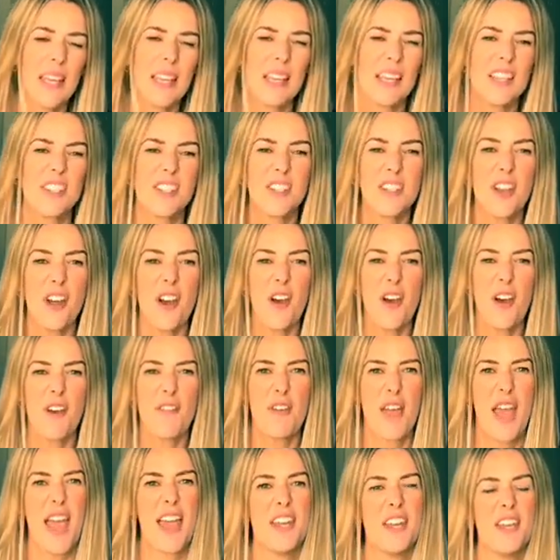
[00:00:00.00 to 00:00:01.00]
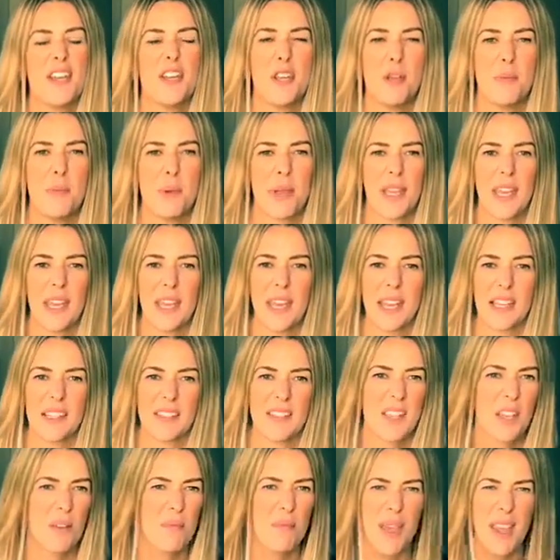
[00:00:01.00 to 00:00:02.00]
The start of any new
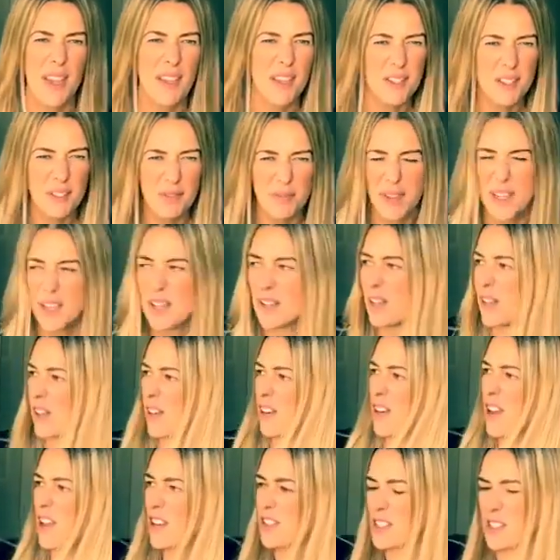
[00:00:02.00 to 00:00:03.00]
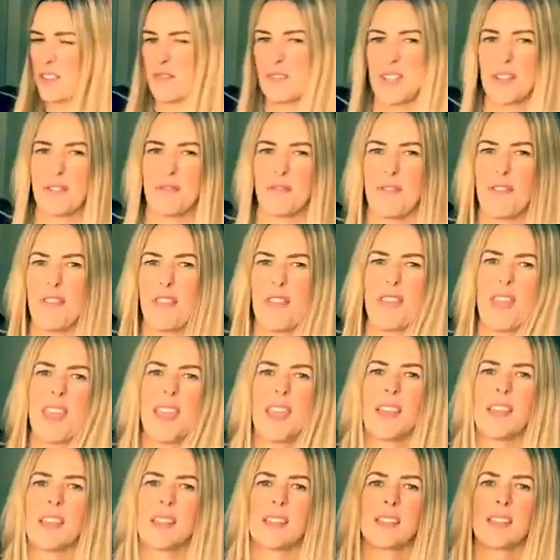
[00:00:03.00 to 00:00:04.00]
beginnings can make us feel lots of different
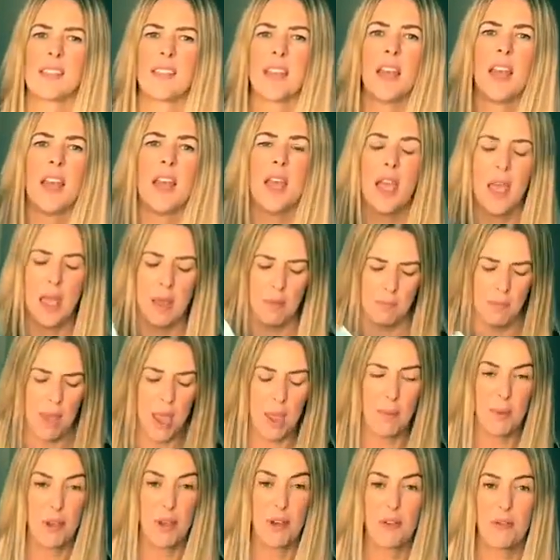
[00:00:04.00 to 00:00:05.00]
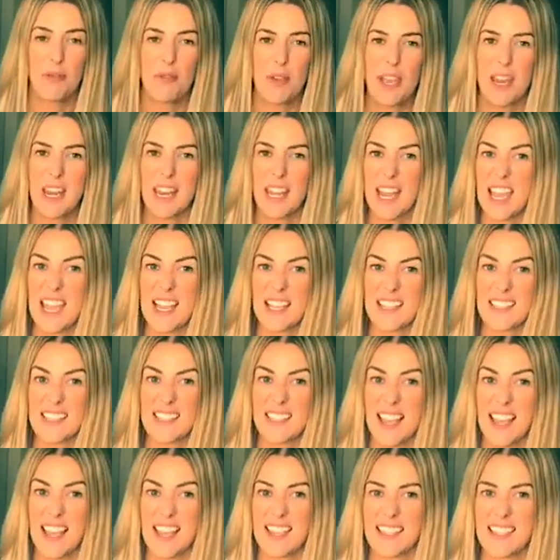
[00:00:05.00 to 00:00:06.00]
things. Maybe you're feeling
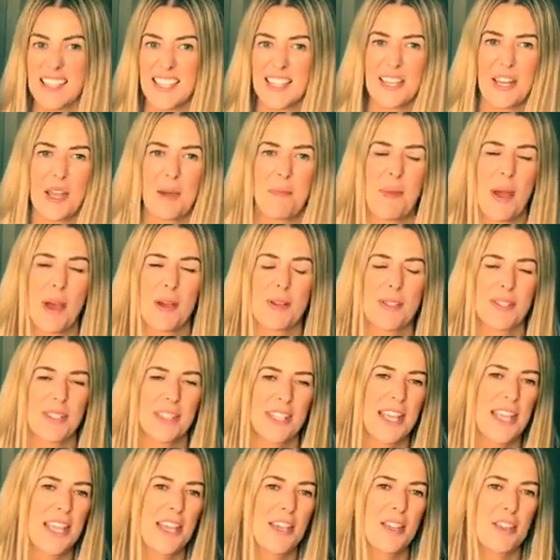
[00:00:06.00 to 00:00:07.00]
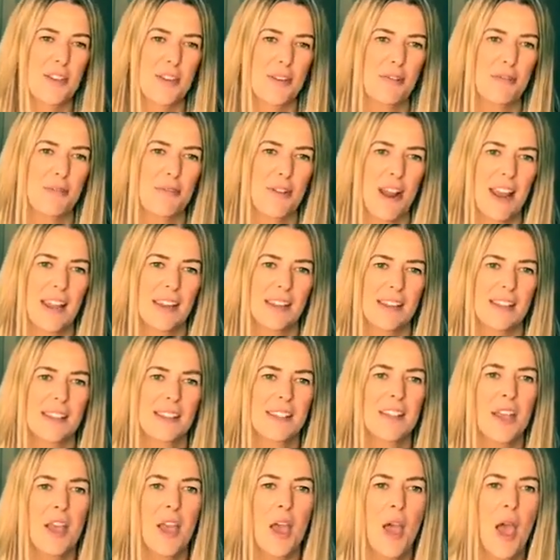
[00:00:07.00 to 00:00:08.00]
excited about seeing your
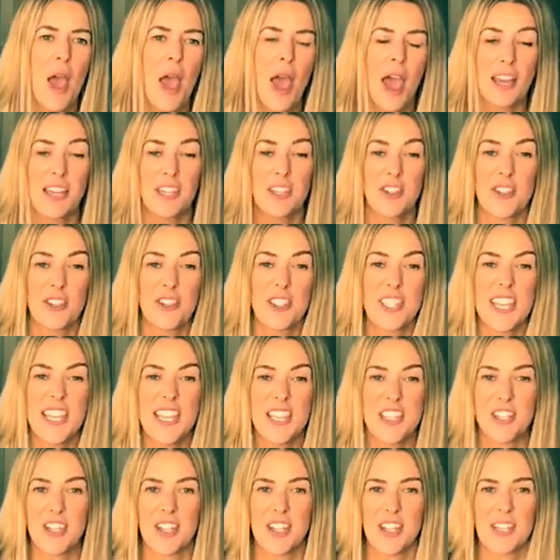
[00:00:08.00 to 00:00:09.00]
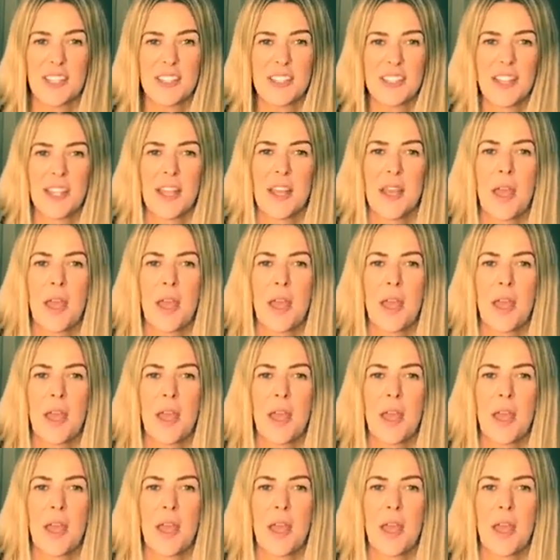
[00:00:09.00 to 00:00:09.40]
friends and your teachers.